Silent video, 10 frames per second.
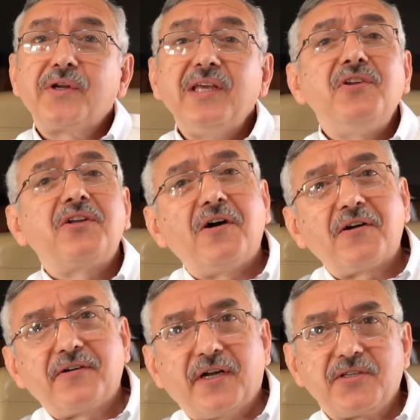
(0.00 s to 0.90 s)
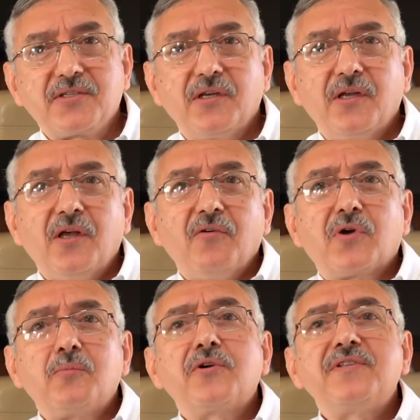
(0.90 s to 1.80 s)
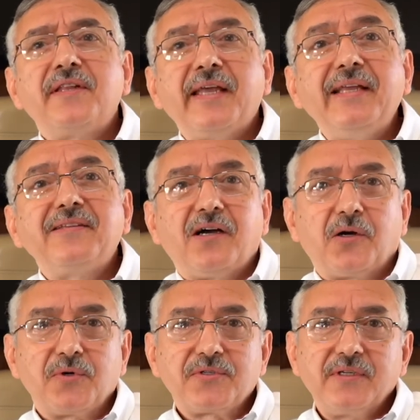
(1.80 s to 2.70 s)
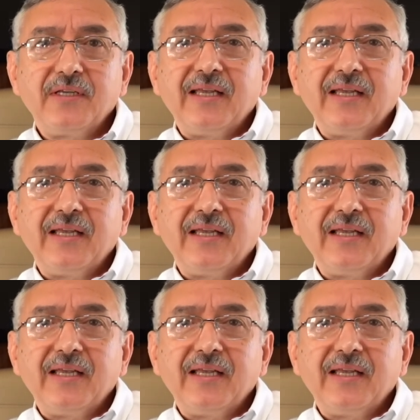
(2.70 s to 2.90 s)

even car rides for more than 8 hours,